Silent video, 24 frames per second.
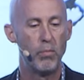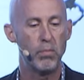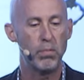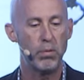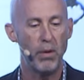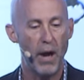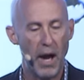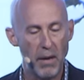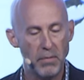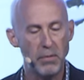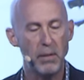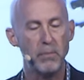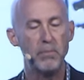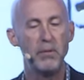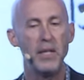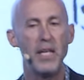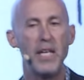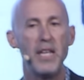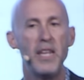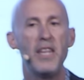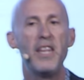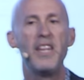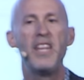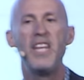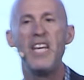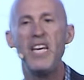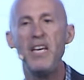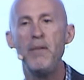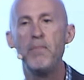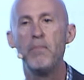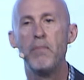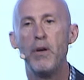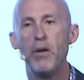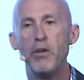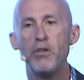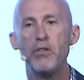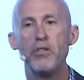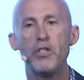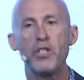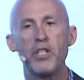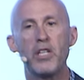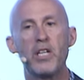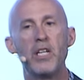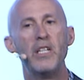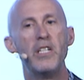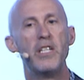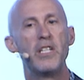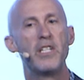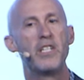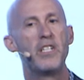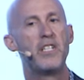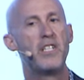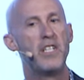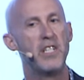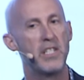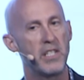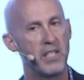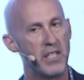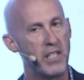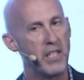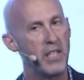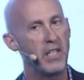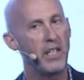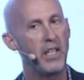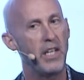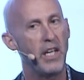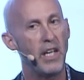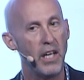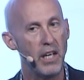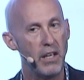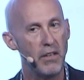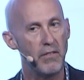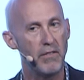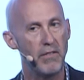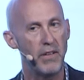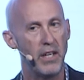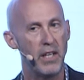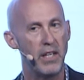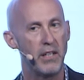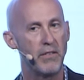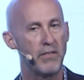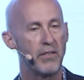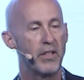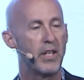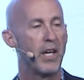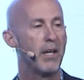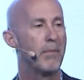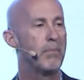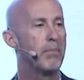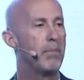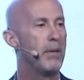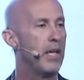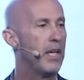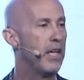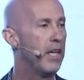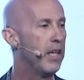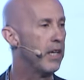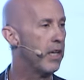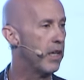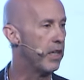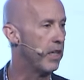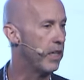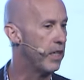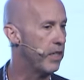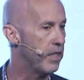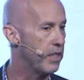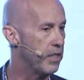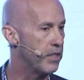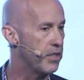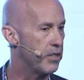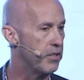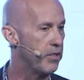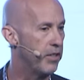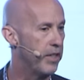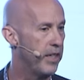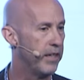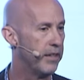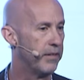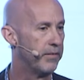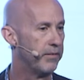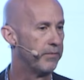probably the most consistently innovative company in our industry.